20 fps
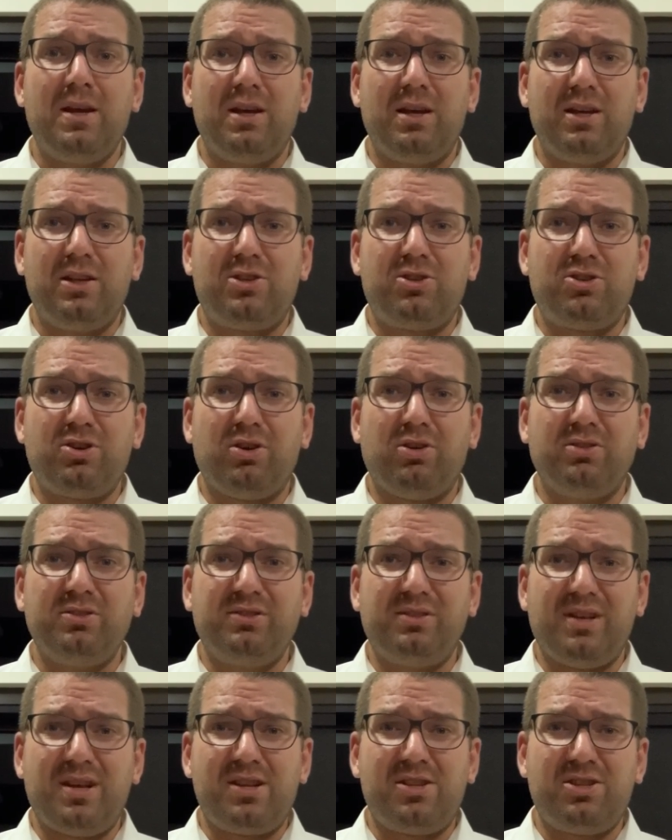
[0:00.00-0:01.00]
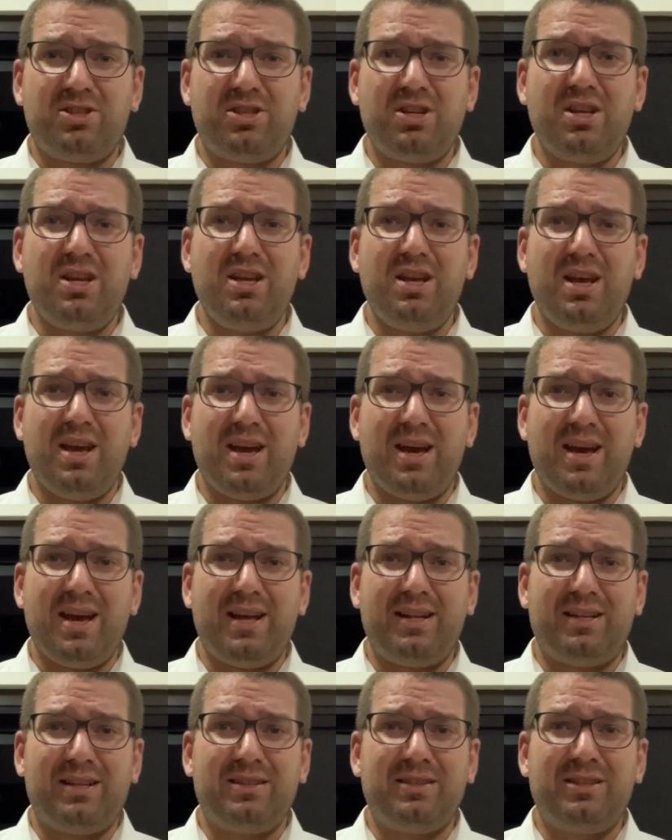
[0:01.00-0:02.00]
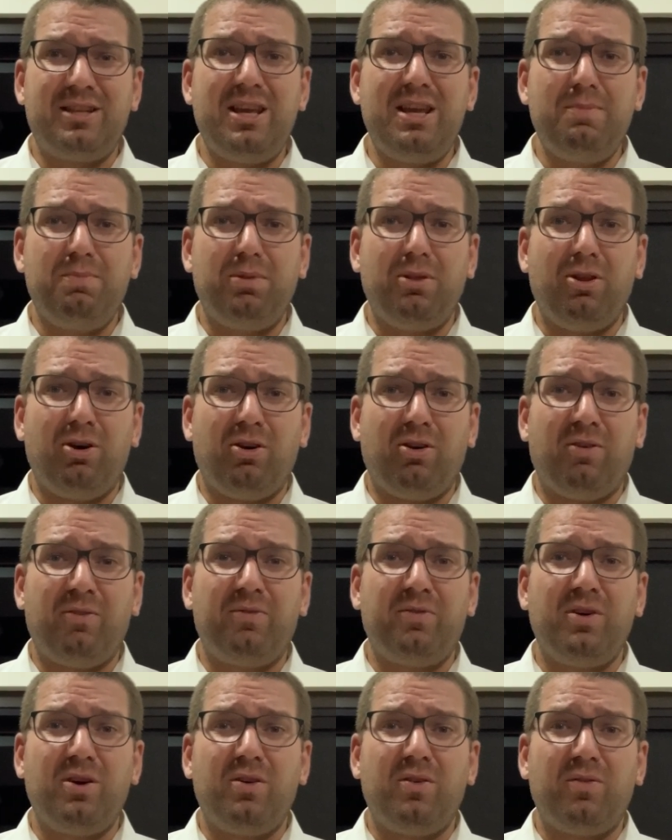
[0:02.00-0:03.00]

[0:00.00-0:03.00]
It shows that she had a deep love